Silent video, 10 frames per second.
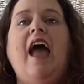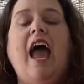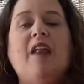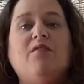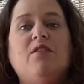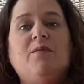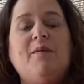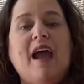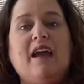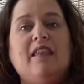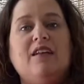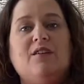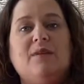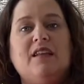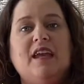and we'll be back a little
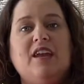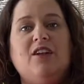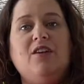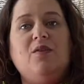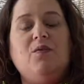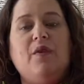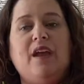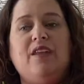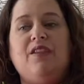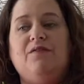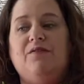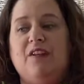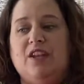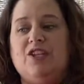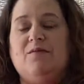bit later with
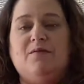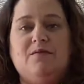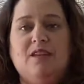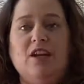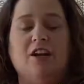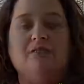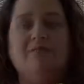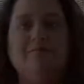finished dinner.